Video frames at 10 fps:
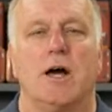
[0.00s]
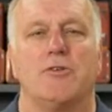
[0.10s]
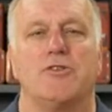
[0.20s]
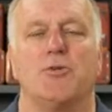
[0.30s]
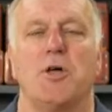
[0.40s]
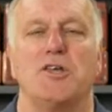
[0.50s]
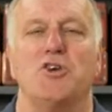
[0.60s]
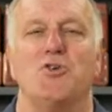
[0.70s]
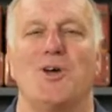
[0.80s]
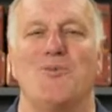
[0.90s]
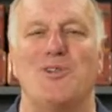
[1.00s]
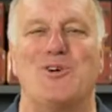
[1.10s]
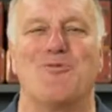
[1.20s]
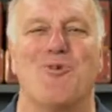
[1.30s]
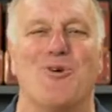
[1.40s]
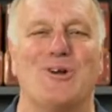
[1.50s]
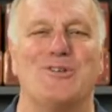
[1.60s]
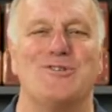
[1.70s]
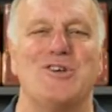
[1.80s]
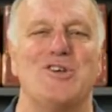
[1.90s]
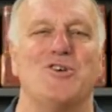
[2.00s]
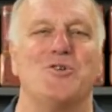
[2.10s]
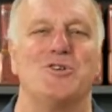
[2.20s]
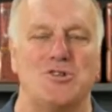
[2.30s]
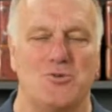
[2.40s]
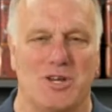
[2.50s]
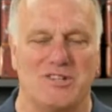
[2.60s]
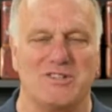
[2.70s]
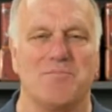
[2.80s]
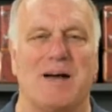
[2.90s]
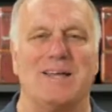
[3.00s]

So thank you, and we look forward to seeing you in 2 weeks. Bye.